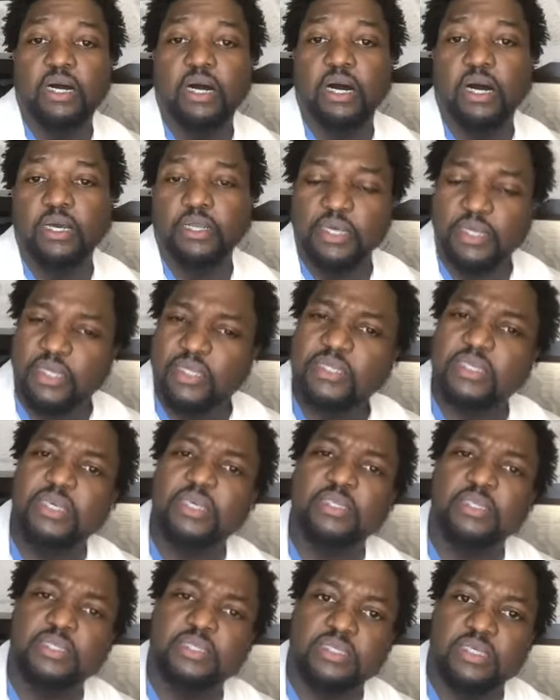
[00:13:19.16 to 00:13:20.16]
Another
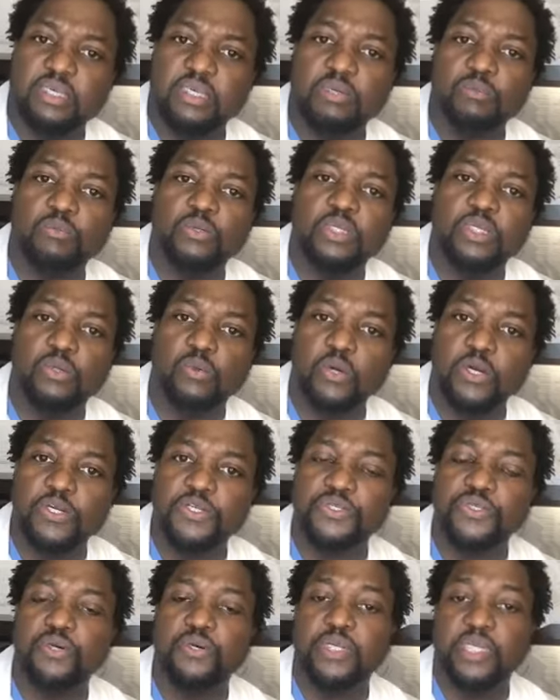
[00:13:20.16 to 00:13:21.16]
thing the team really
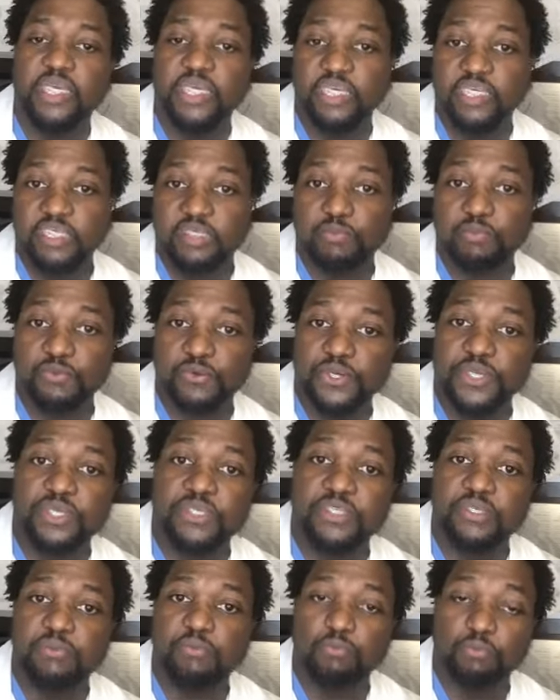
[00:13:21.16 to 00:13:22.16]
works on is
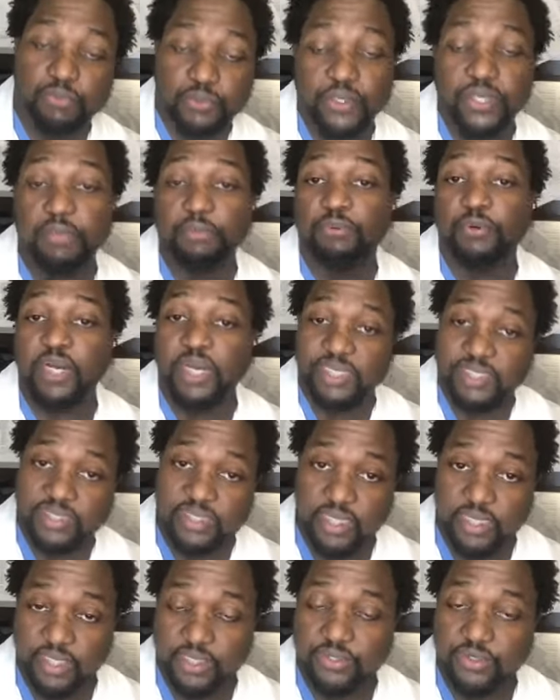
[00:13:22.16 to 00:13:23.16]

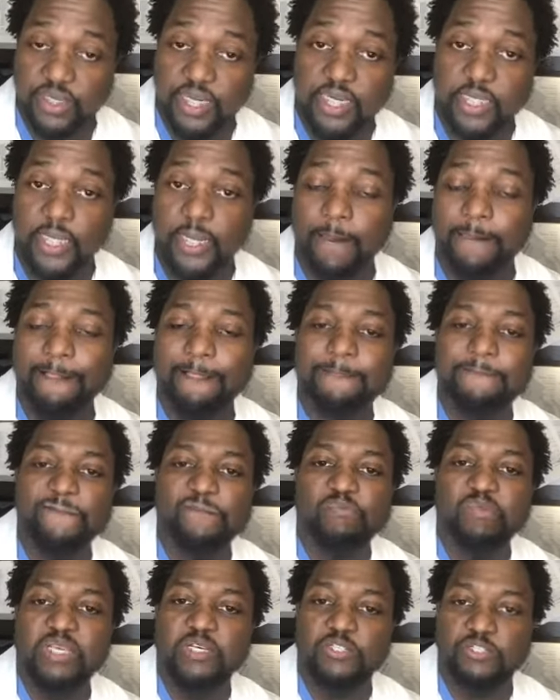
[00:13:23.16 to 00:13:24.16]
pre-prosthetic training.
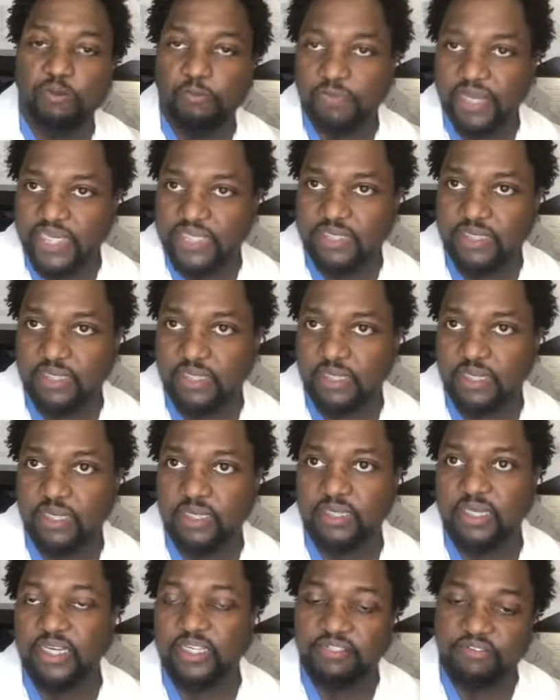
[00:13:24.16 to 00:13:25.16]
So
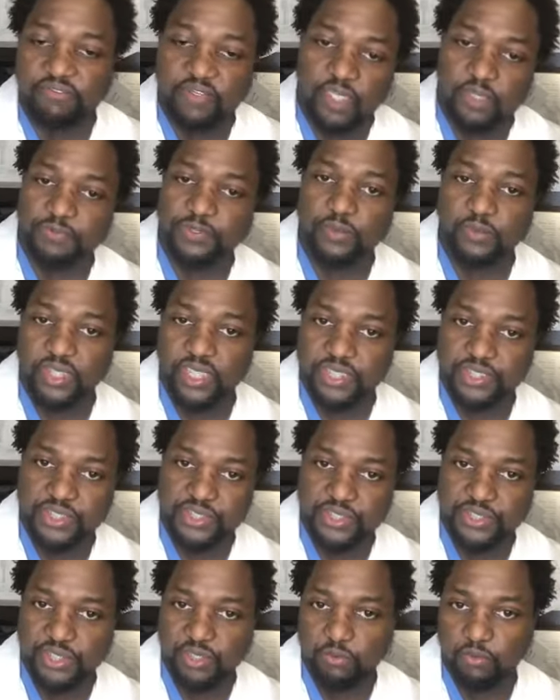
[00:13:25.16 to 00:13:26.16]
basically they develop the
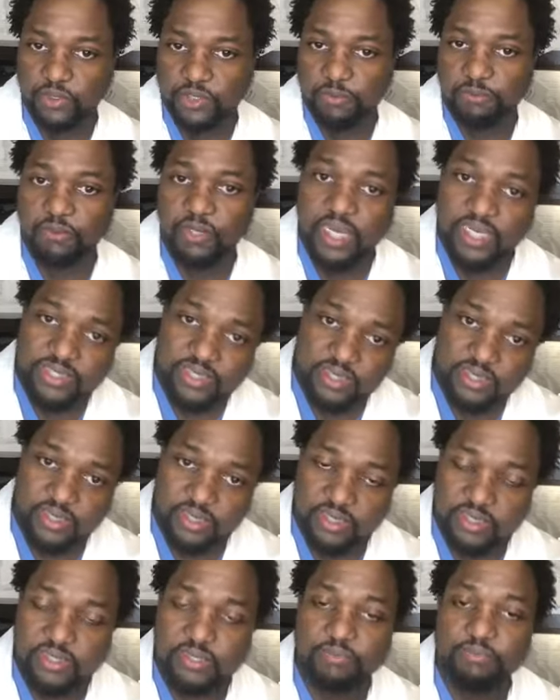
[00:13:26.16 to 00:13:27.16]
relationship with the
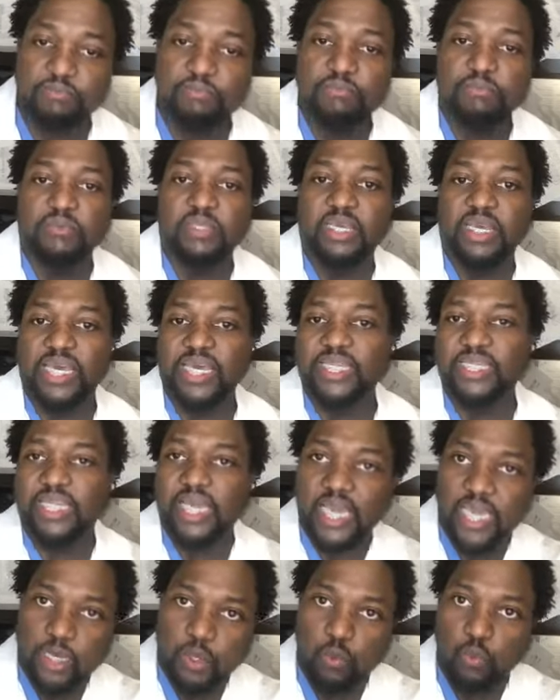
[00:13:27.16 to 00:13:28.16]
prosthetist and
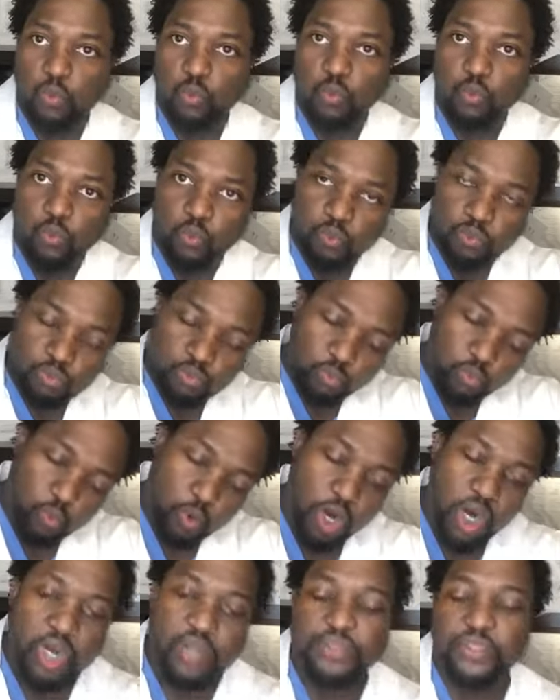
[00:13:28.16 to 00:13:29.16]
they
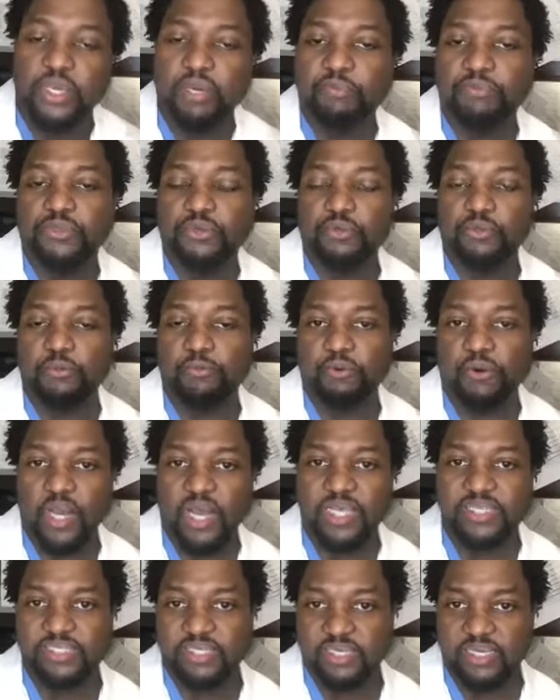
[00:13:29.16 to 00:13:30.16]
walk them through the
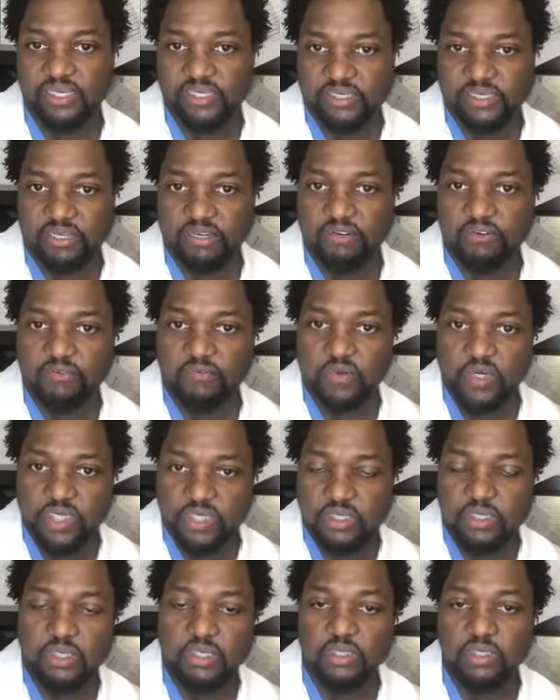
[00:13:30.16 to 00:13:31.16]
process of what
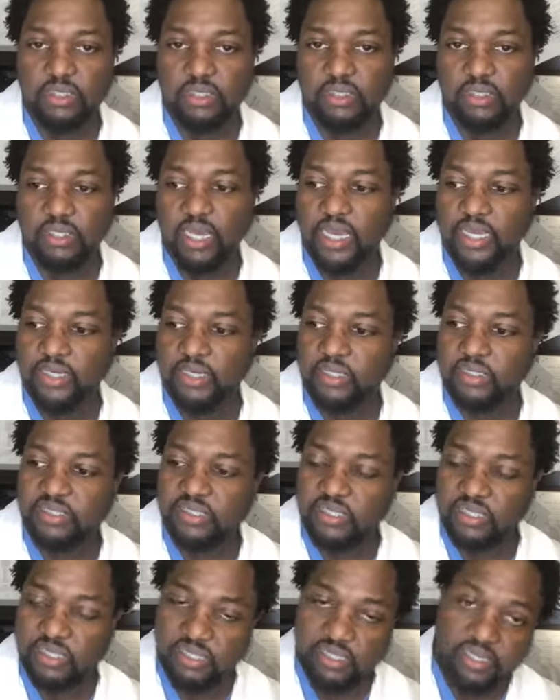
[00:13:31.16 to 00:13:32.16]
it's going to look like
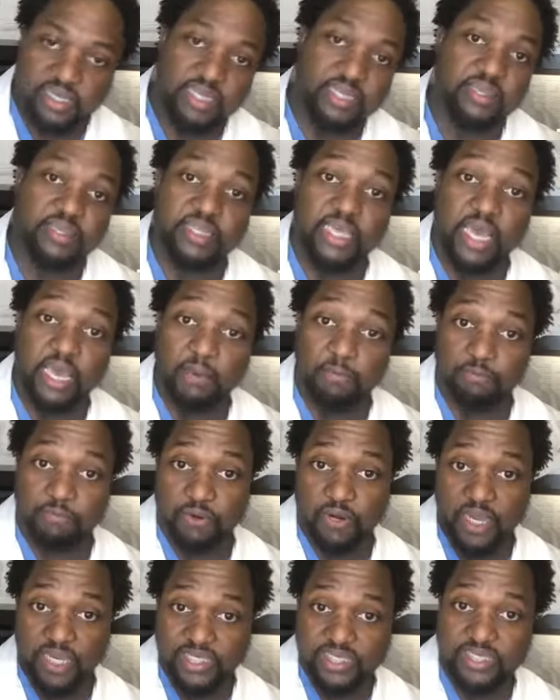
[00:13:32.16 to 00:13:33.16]
to get that
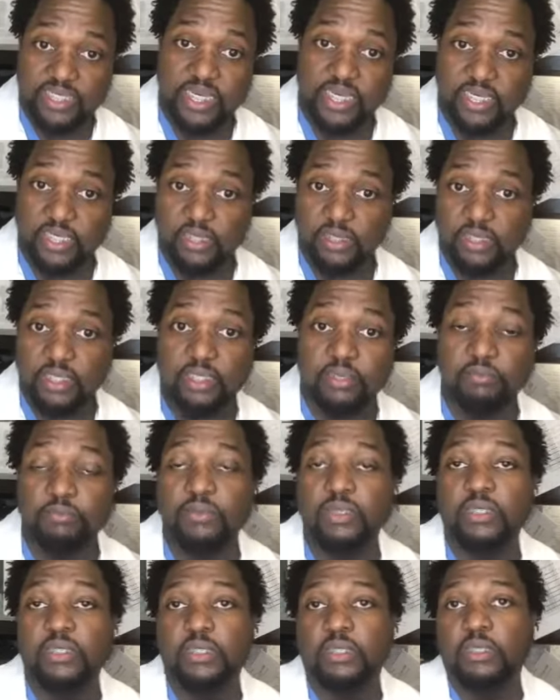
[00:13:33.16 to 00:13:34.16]
prosthetic limb.